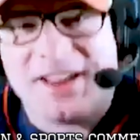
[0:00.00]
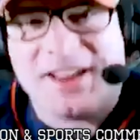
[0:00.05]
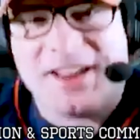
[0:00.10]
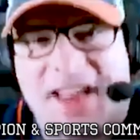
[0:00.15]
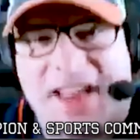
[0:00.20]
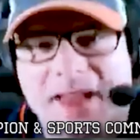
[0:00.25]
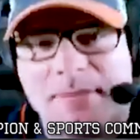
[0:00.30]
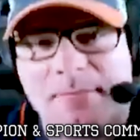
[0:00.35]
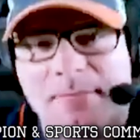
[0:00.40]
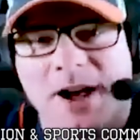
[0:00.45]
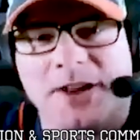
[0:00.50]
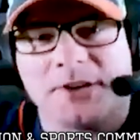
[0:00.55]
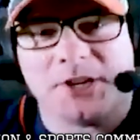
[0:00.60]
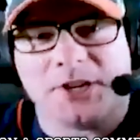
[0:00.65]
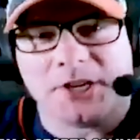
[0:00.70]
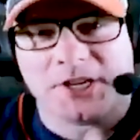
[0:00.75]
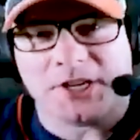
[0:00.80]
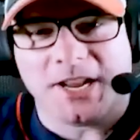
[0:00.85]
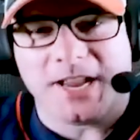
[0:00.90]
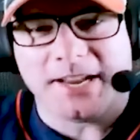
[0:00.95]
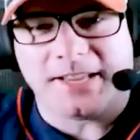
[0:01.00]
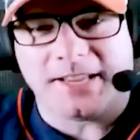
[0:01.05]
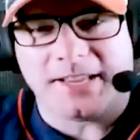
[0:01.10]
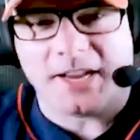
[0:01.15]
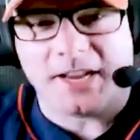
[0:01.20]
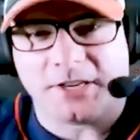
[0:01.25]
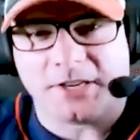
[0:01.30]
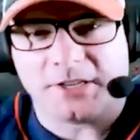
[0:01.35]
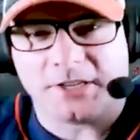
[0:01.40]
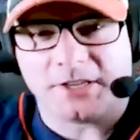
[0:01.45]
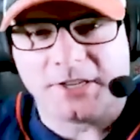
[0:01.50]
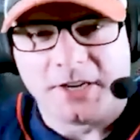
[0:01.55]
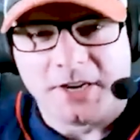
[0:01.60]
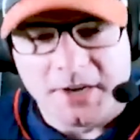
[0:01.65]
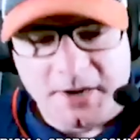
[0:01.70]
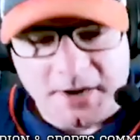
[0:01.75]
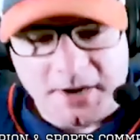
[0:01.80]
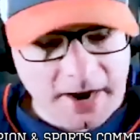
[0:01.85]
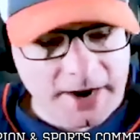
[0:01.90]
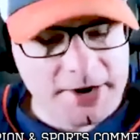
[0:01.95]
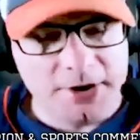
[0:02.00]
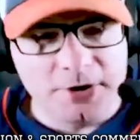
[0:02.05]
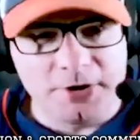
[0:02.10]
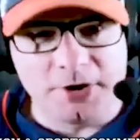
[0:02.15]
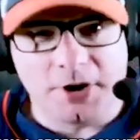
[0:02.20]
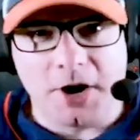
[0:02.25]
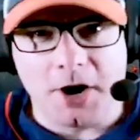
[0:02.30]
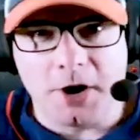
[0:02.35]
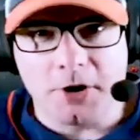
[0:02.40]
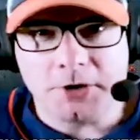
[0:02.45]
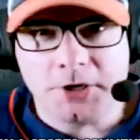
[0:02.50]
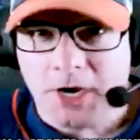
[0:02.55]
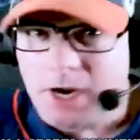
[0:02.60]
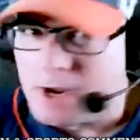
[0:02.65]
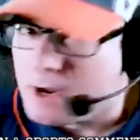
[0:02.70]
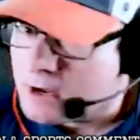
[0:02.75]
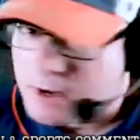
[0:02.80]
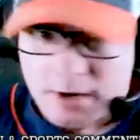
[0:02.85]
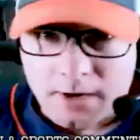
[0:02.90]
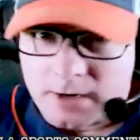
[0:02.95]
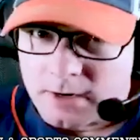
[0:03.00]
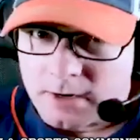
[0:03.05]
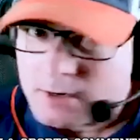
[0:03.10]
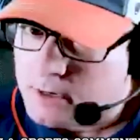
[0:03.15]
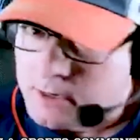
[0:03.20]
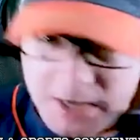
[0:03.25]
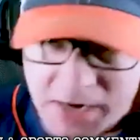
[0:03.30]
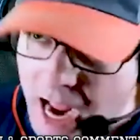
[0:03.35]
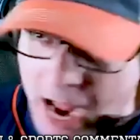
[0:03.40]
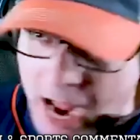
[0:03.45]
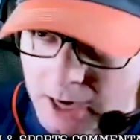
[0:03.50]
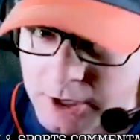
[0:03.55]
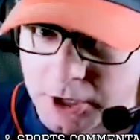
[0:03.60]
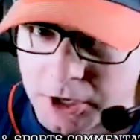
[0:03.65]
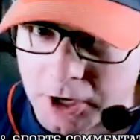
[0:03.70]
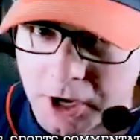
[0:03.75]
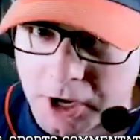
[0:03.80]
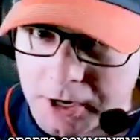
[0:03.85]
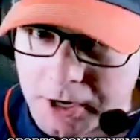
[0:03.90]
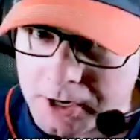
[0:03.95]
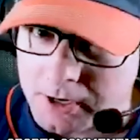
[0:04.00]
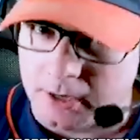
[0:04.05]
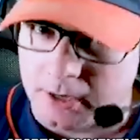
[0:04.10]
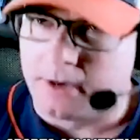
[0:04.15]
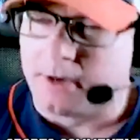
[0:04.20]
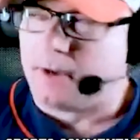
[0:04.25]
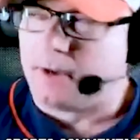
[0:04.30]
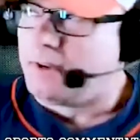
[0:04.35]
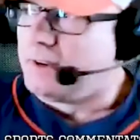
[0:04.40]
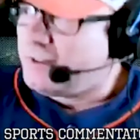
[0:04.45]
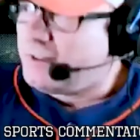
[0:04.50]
He came on just like this. How you doing, coach? Not good.